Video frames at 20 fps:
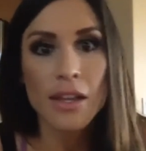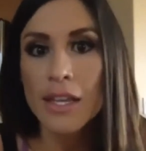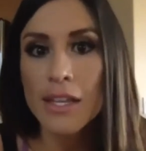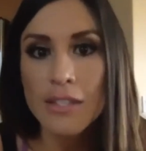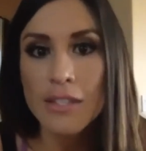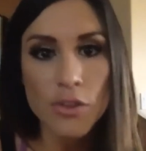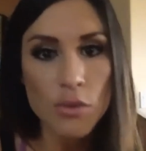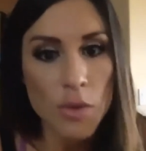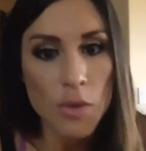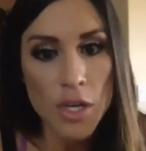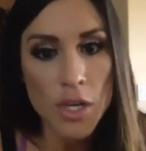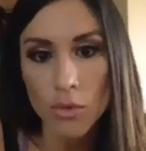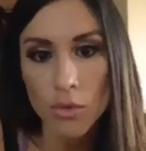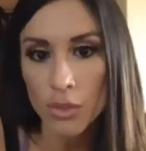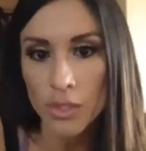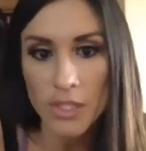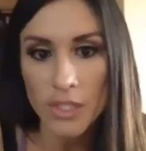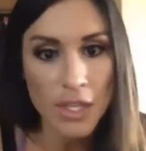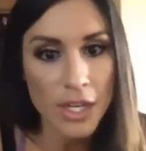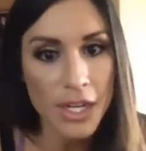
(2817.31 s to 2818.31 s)
he's a
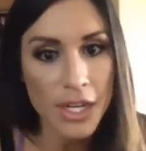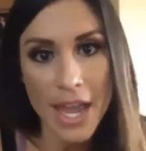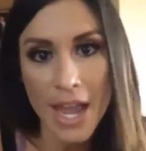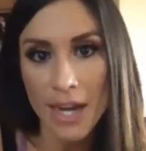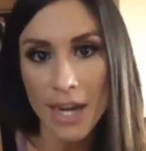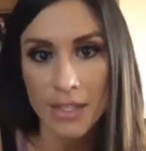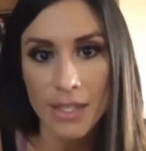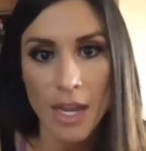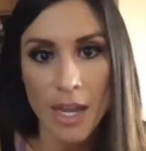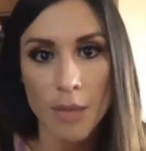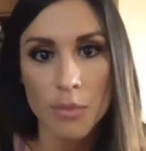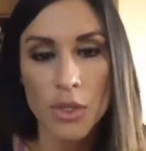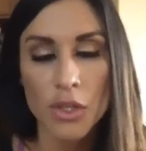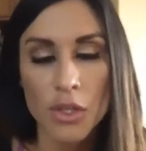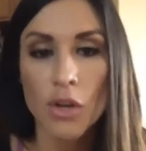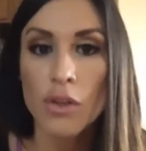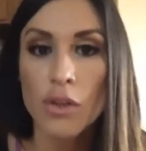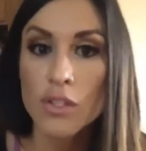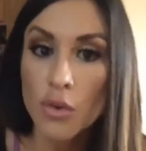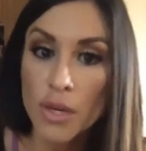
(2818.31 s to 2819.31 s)
three-year-old, he's going to act up,
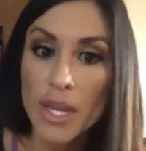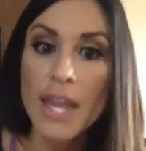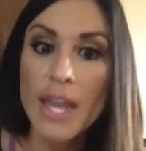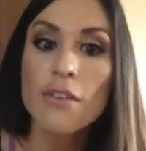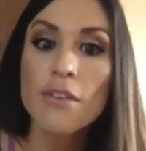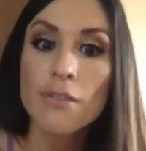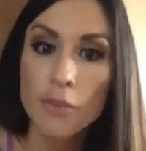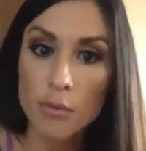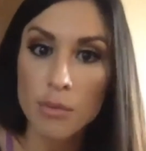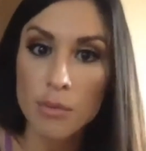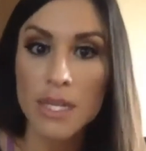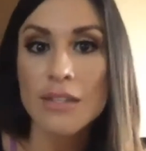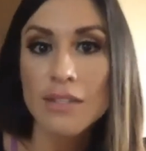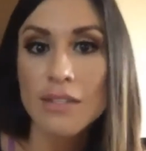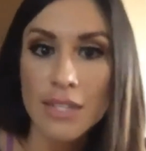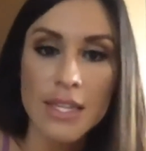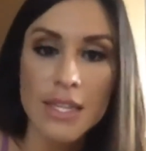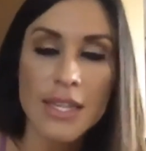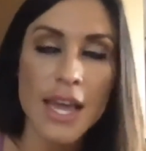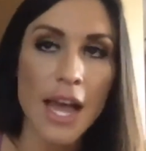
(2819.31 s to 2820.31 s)
you know, it's okay for me
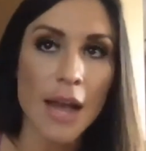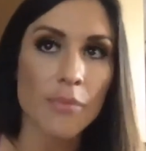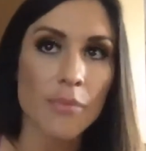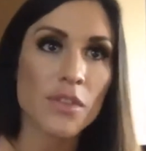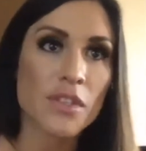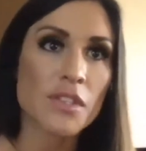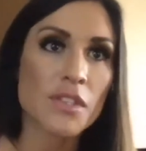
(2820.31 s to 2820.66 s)
to see that.